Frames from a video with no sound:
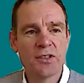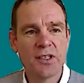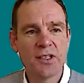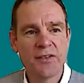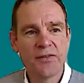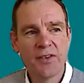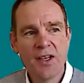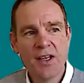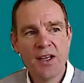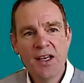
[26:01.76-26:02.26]
And
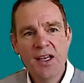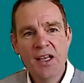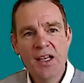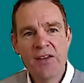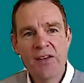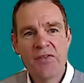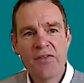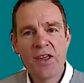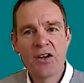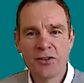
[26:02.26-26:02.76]

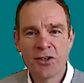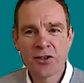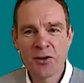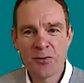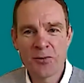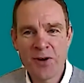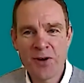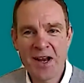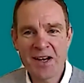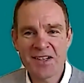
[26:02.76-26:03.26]
if they're not
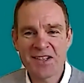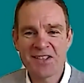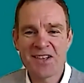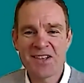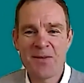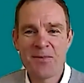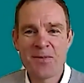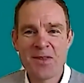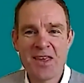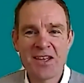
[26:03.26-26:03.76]
on
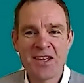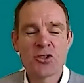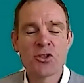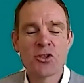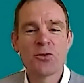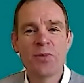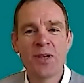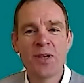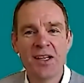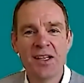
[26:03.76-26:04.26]
PracticeHub, they
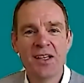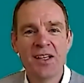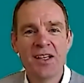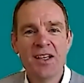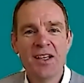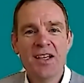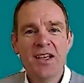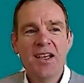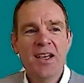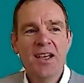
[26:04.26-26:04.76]
should be.
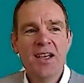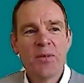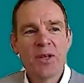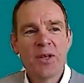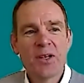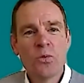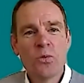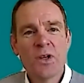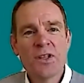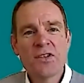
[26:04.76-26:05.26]
But
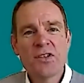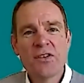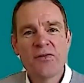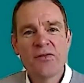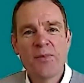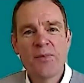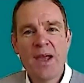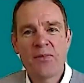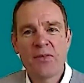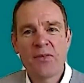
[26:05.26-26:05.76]
once you've
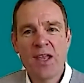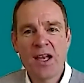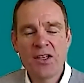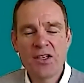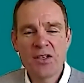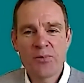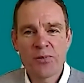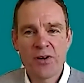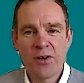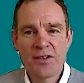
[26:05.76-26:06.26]
mapped out
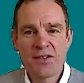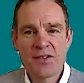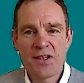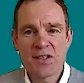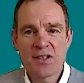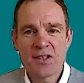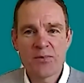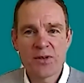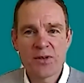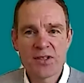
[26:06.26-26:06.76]
your
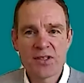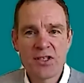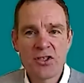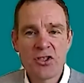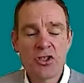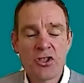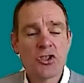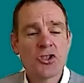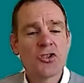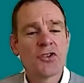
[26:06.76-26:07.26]
process and procedure,
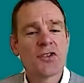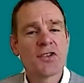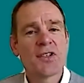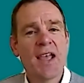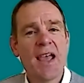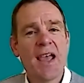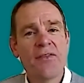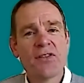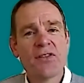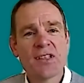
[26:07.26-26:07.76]
you should
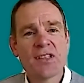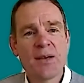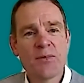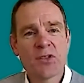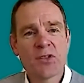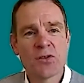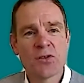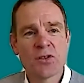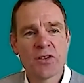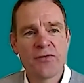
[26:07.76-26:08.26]
have some
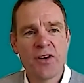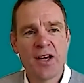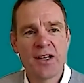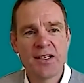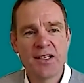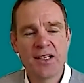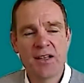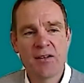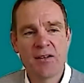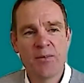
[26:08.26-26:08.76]
sort of
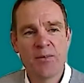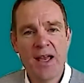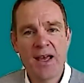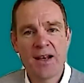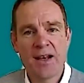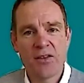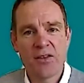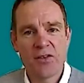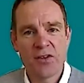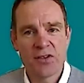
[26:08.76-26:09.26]
idea about
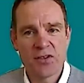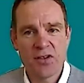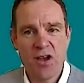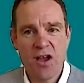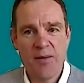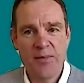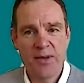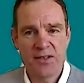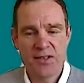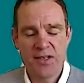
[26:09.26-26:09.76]
the
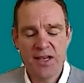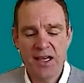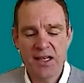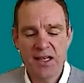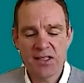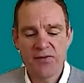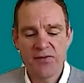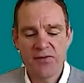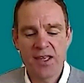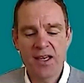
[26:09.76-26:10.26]
time it takes
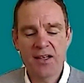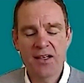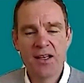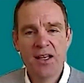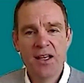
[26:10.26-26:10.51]
for that